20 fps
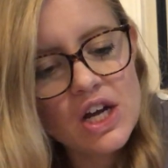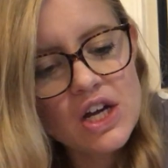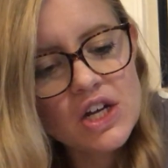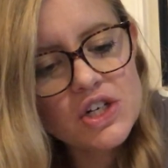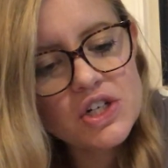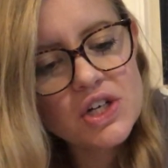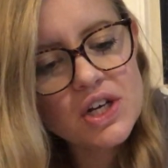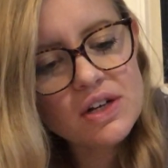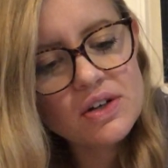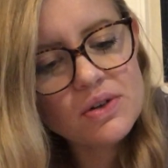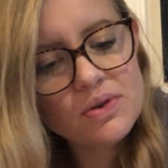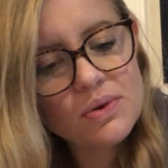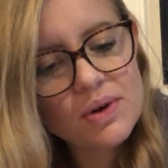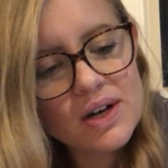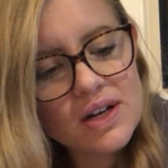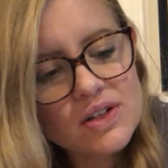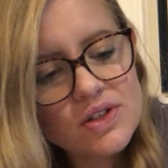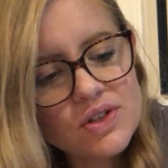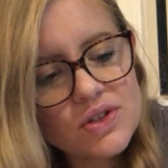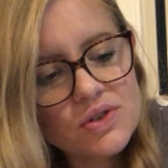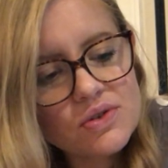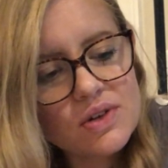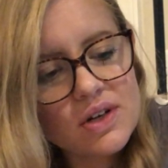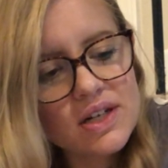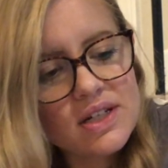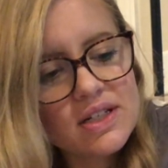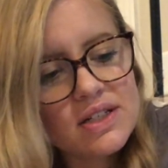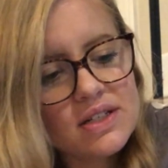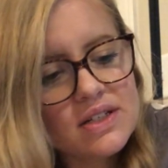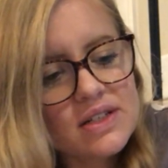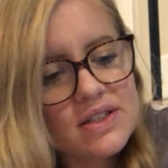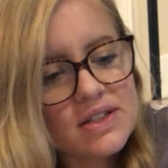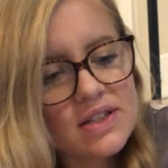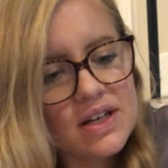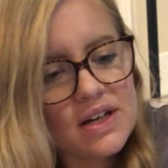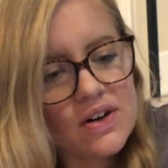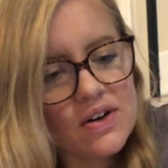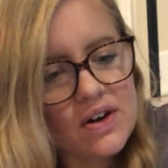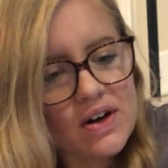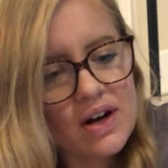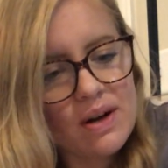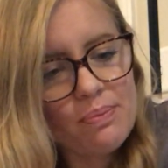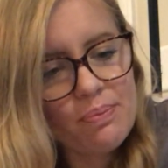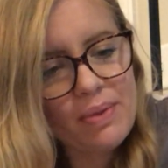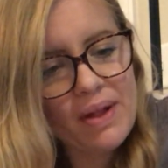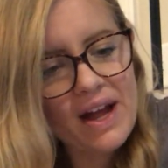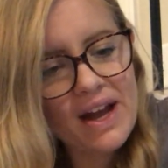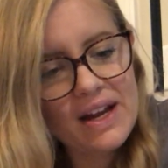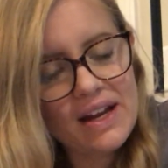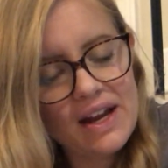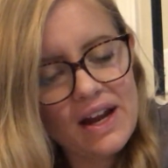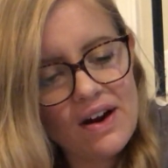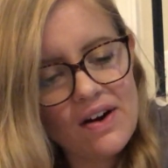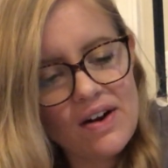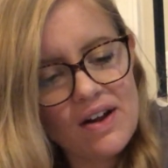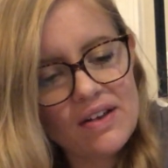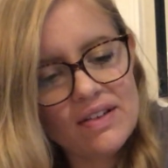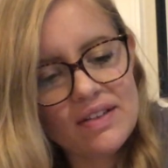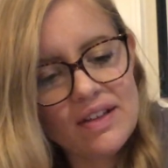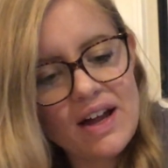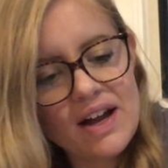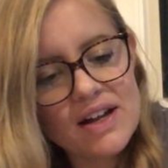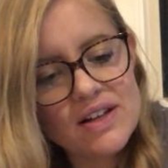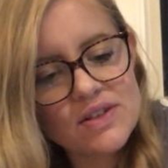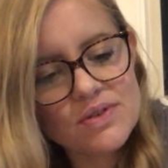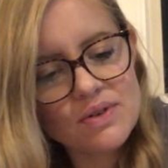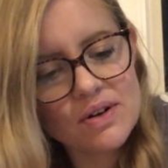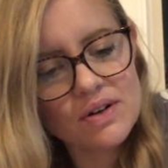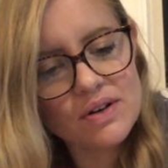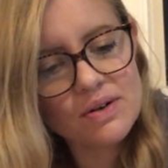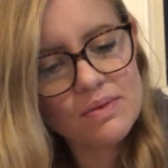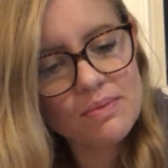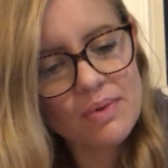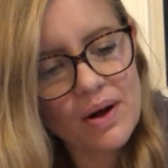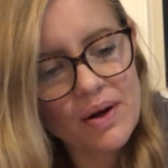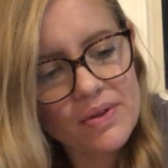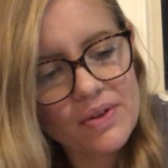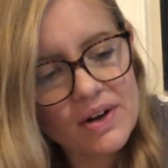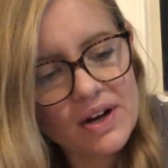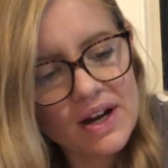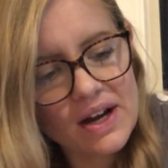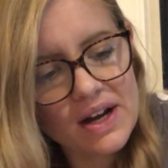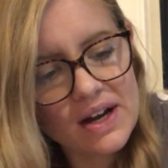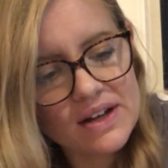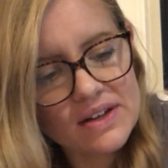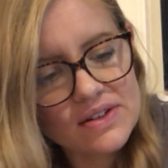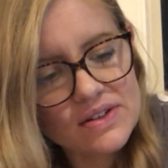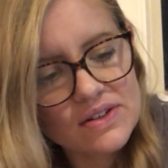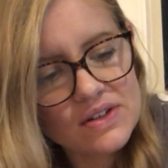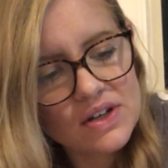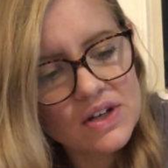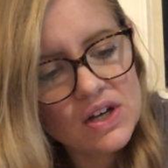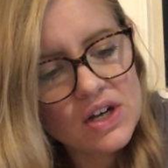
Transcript: She had gray streaks in her black hair and lines around her mouth and eyes.